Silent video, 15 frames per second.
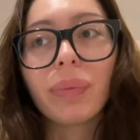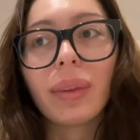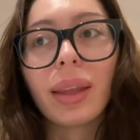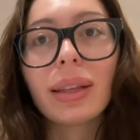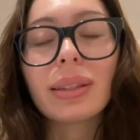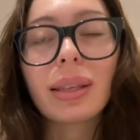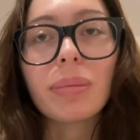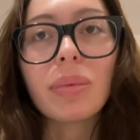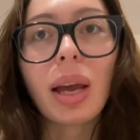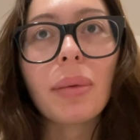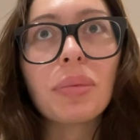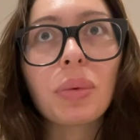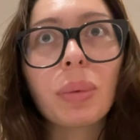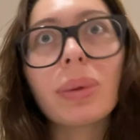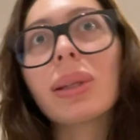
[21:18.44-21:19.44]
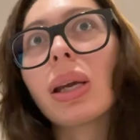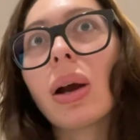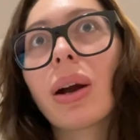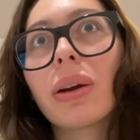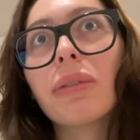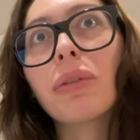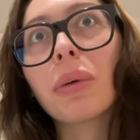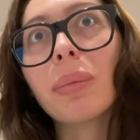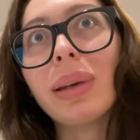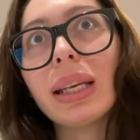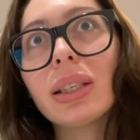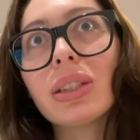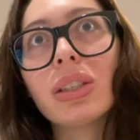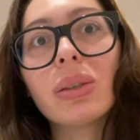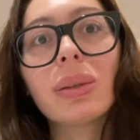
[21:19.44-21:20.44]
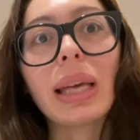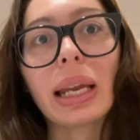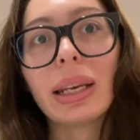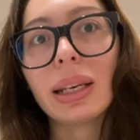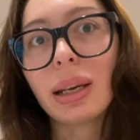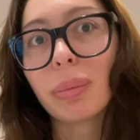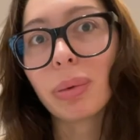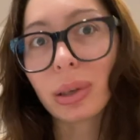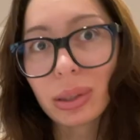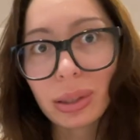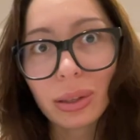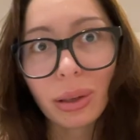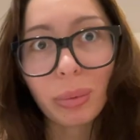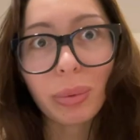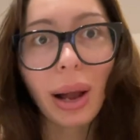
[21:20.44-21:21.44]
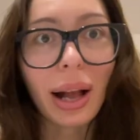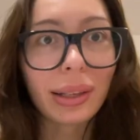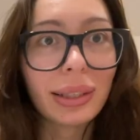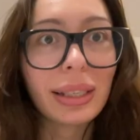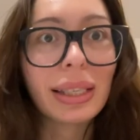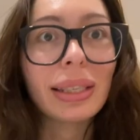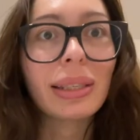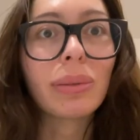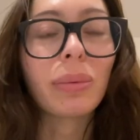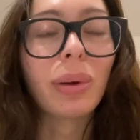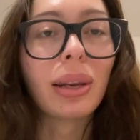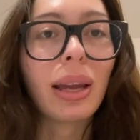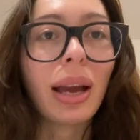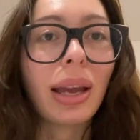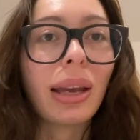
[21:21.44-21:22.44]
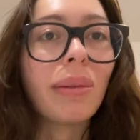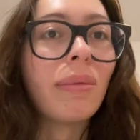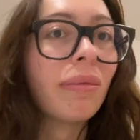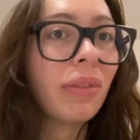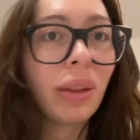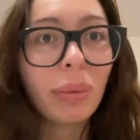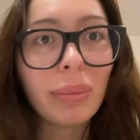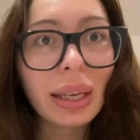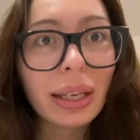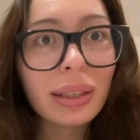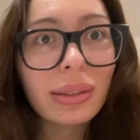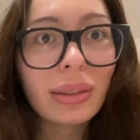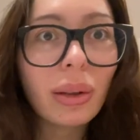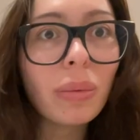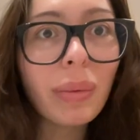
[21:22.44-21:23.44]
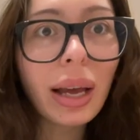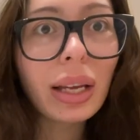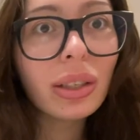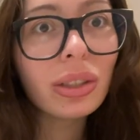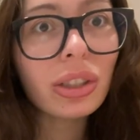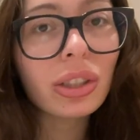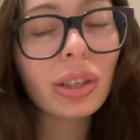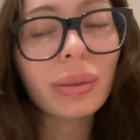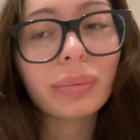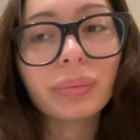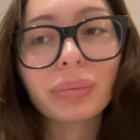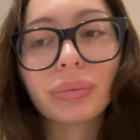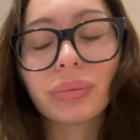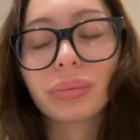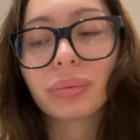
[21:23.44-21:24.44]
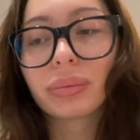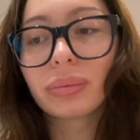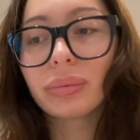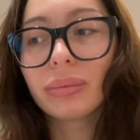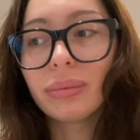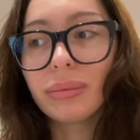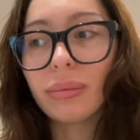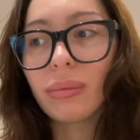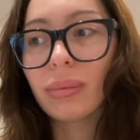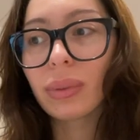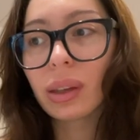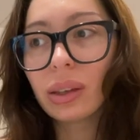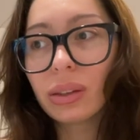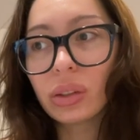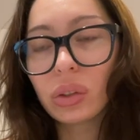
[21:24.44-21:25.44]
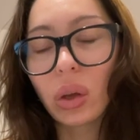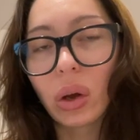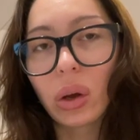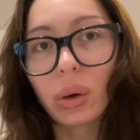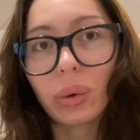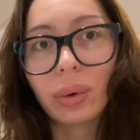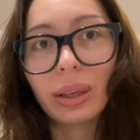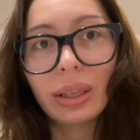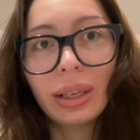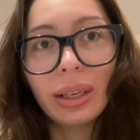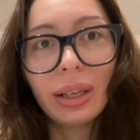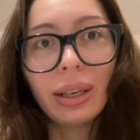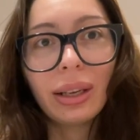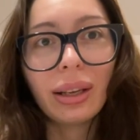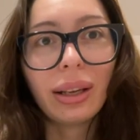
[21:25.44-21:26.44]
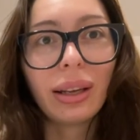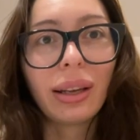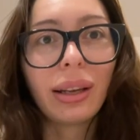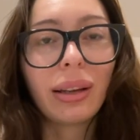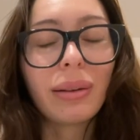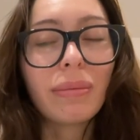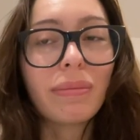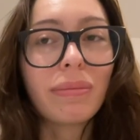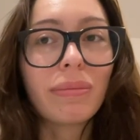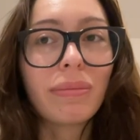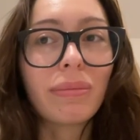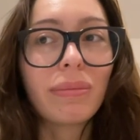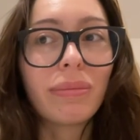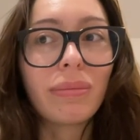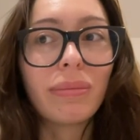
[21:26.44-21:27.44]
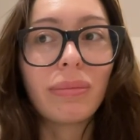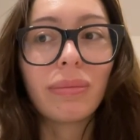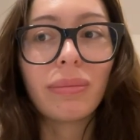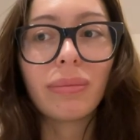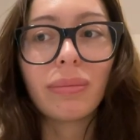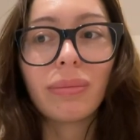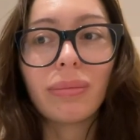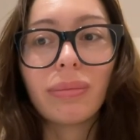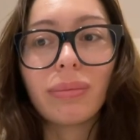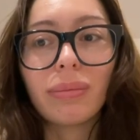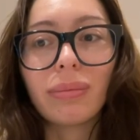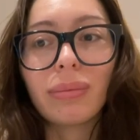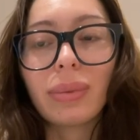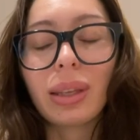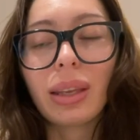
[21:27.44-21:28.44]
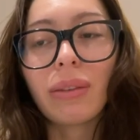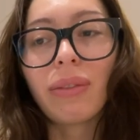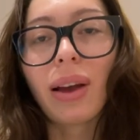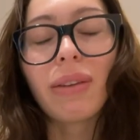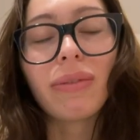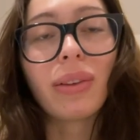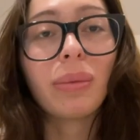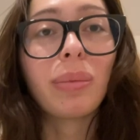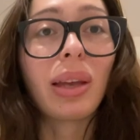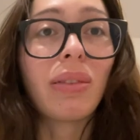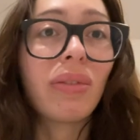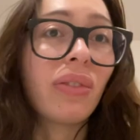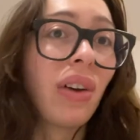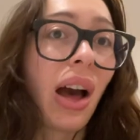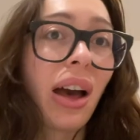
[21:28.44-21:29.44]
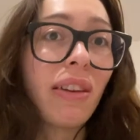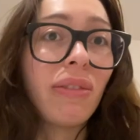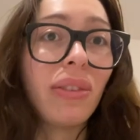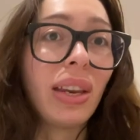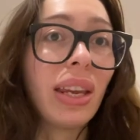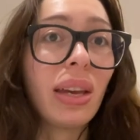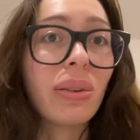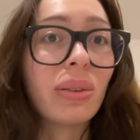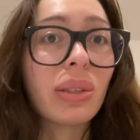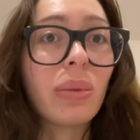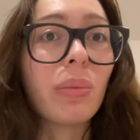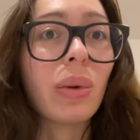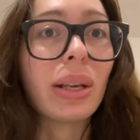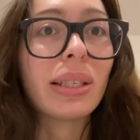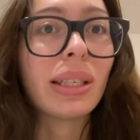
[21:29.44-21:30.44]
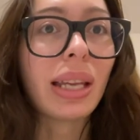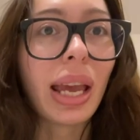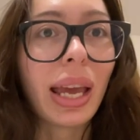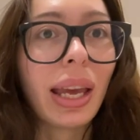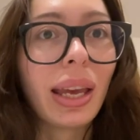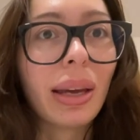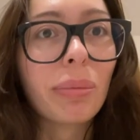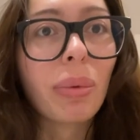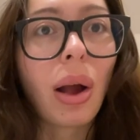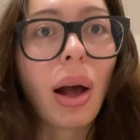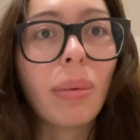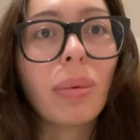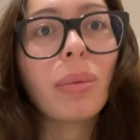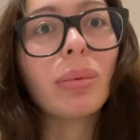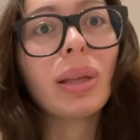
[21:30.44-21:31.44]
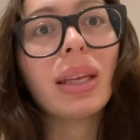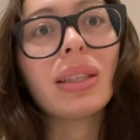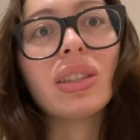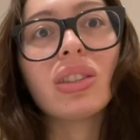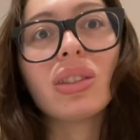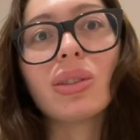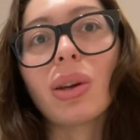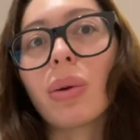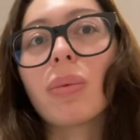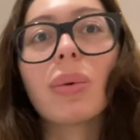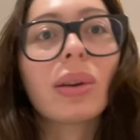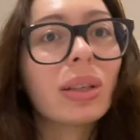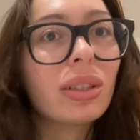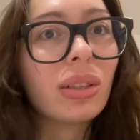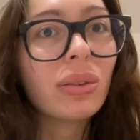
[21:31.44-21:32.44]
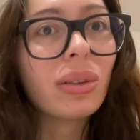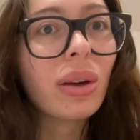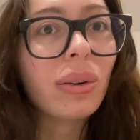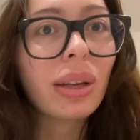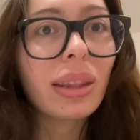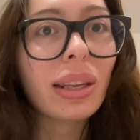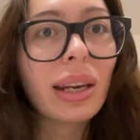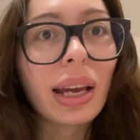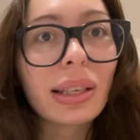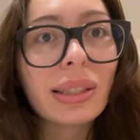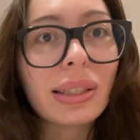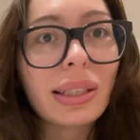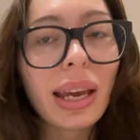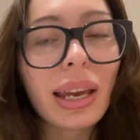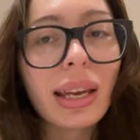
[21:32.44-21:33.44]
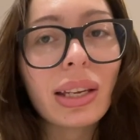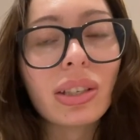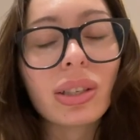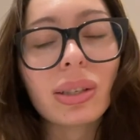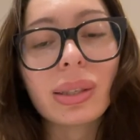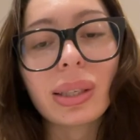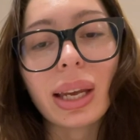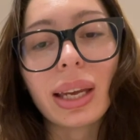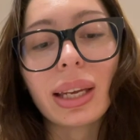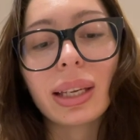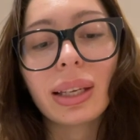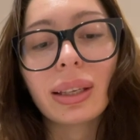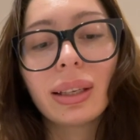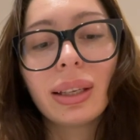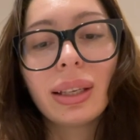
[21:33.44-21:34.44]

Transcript: it's sometimes really hard for me to get in a personal practice when I am filming so much. So um, if I film like five videos in one day, I probably don't want to do yoga the next day. It's just like,